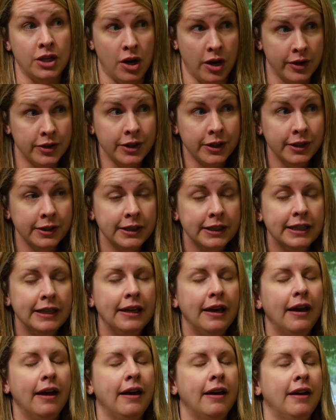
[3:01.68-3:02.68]
doctor,
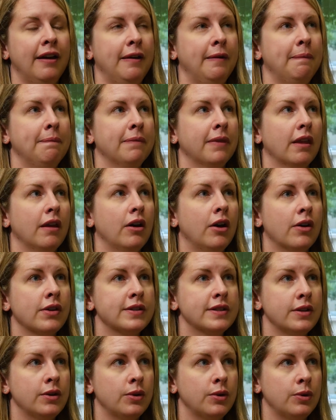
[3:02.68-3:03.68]
um,
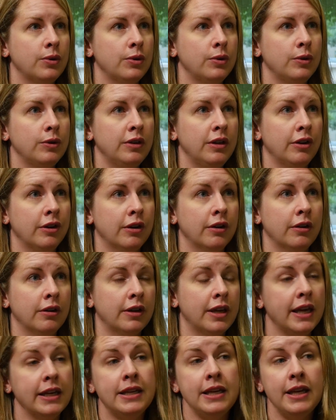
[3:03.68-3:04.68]
also your
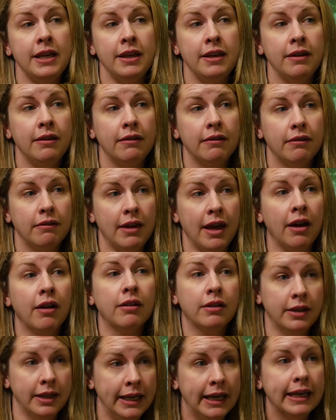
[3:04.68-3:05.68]
kidney care
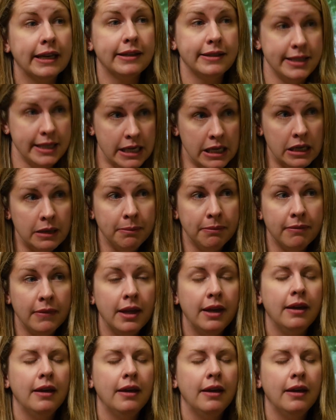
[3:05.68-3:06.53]
clinic team.